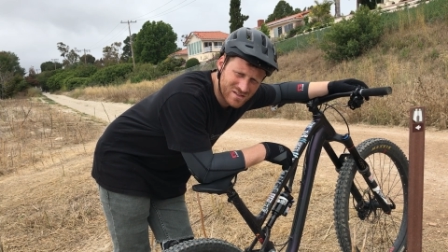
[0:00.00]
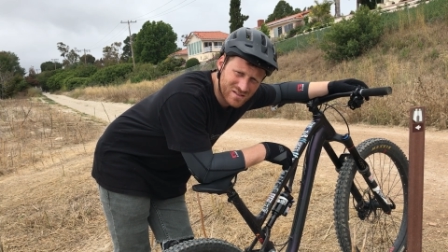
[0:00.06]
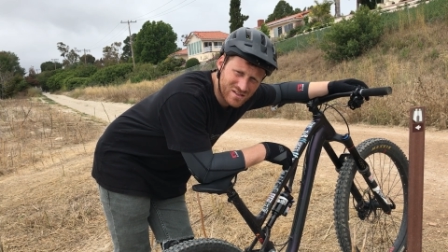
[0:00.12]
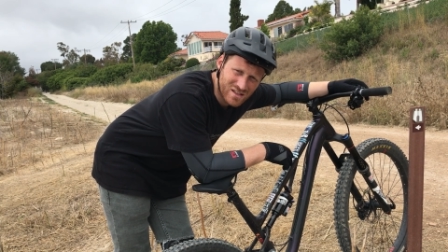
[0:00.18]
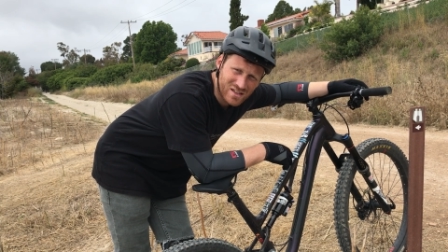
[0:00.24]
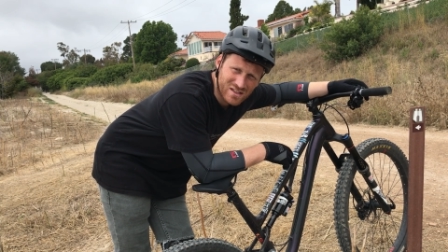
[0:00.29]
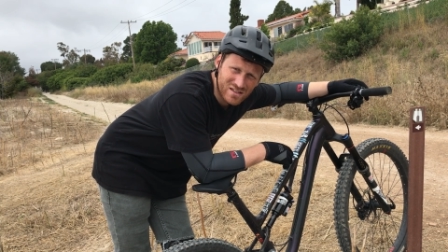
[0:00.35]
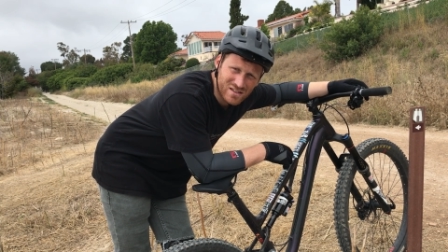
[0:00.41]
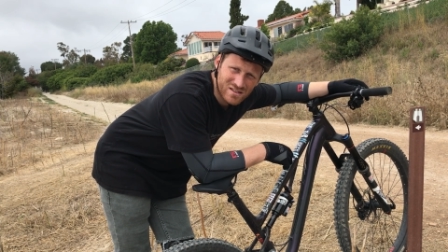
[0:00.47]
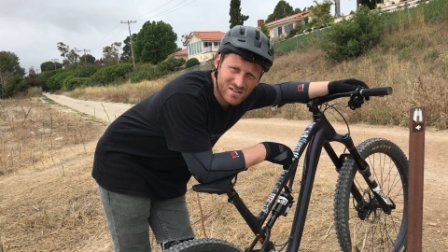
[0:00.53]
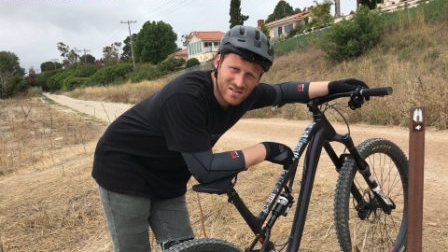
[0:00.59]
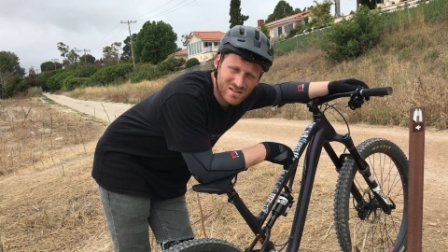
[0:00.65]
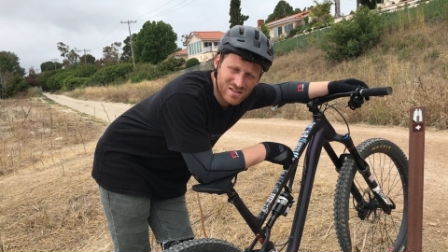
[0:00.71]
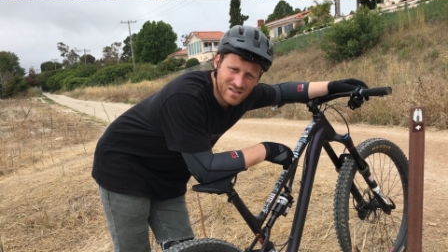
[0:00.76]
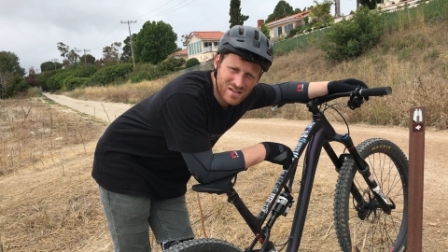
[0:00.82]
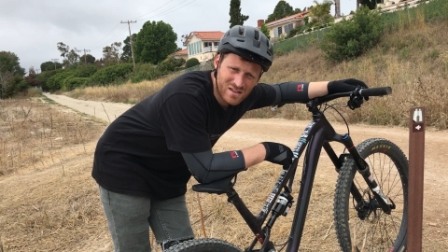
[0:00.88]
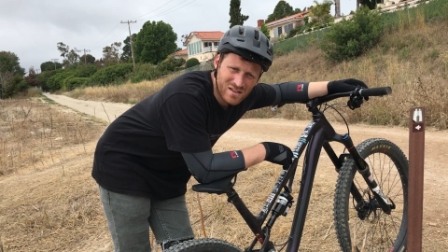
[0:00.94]
and
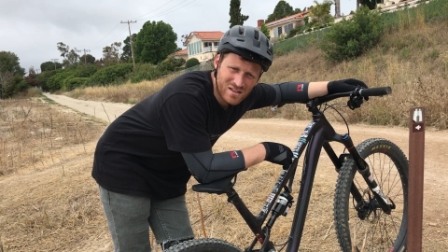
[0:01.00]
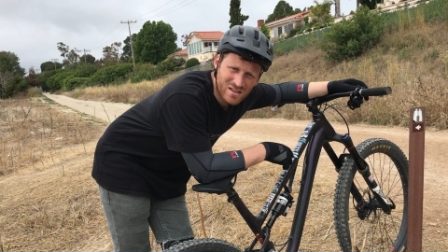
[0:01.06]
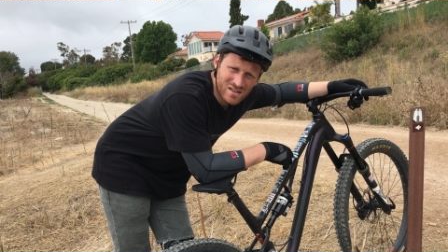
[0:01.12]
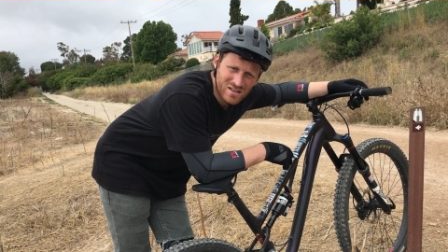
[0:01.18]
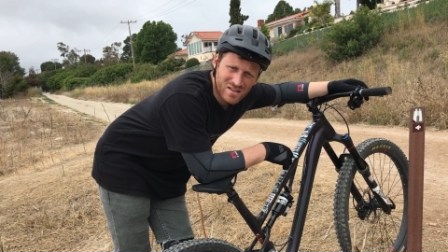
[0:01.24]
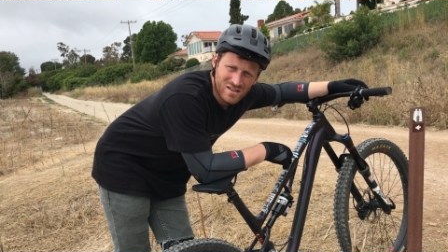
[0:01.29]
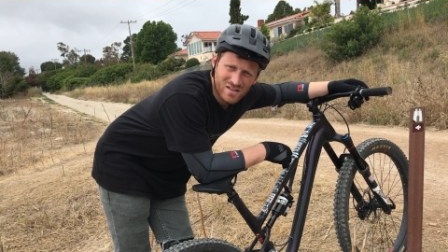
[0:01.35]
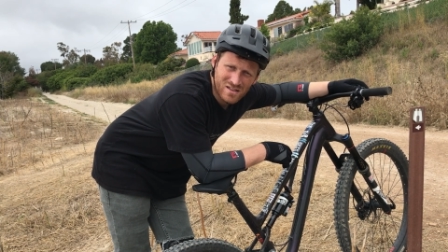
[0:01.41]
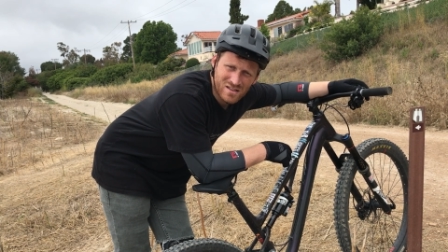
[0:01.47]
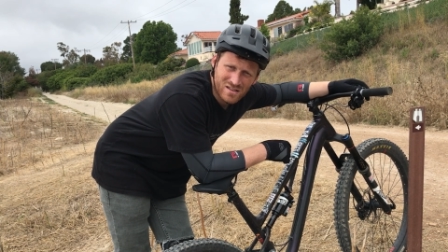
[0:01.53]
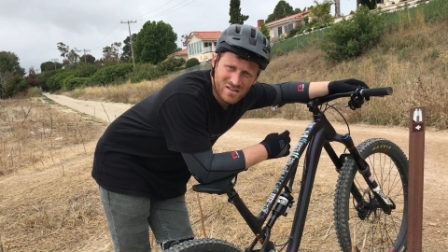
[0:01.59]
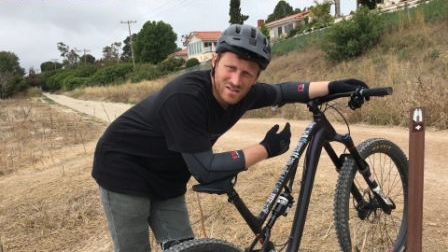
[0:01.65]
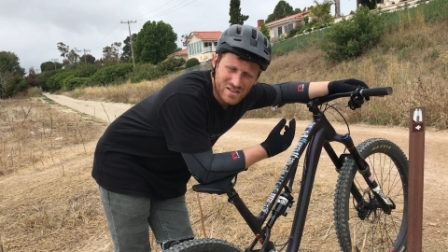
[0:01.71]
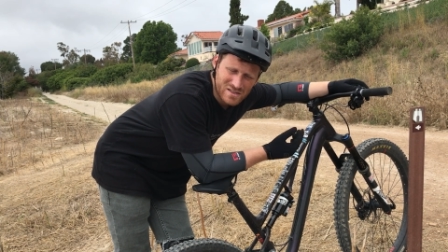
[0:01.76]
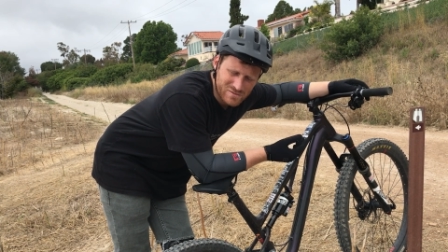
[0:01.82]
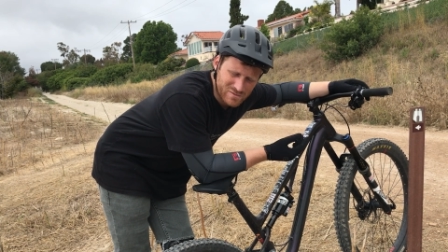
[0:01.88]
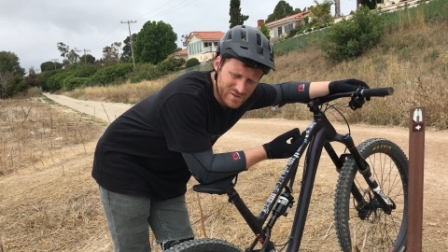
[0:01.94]

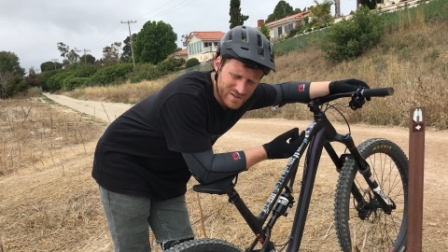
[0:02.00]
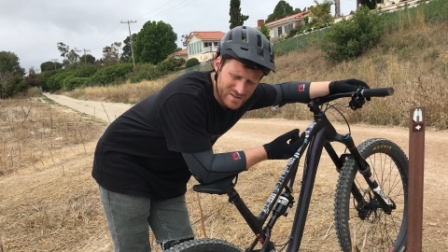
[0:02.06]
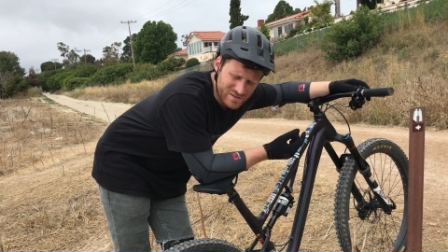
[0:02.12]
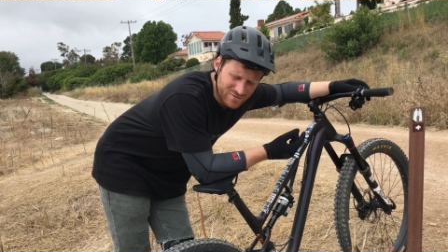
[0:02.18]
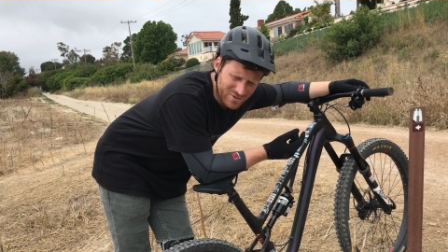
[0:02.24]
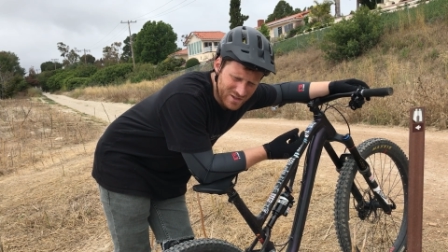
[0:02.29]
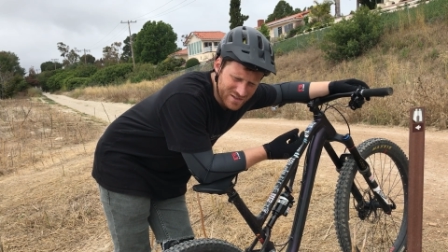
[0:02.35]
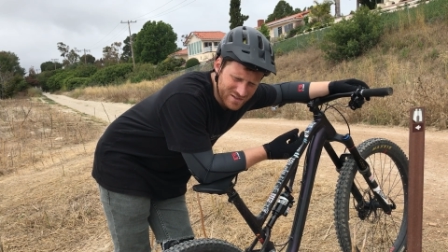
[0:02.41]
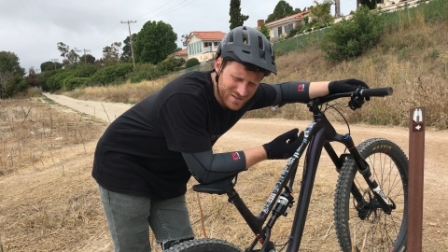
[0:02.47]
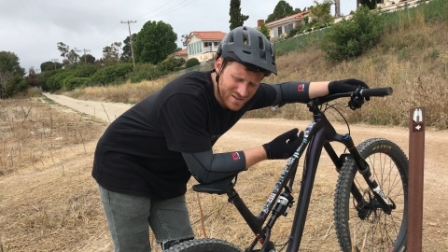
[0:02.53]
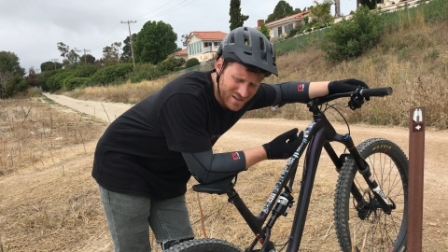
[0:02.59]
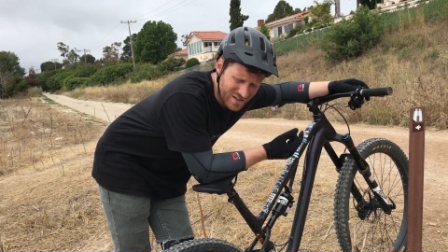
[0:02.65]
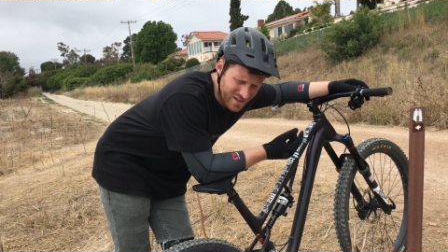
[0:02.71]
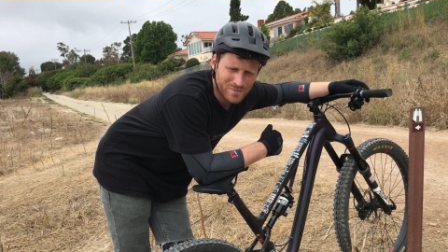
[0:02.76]
these recent ones.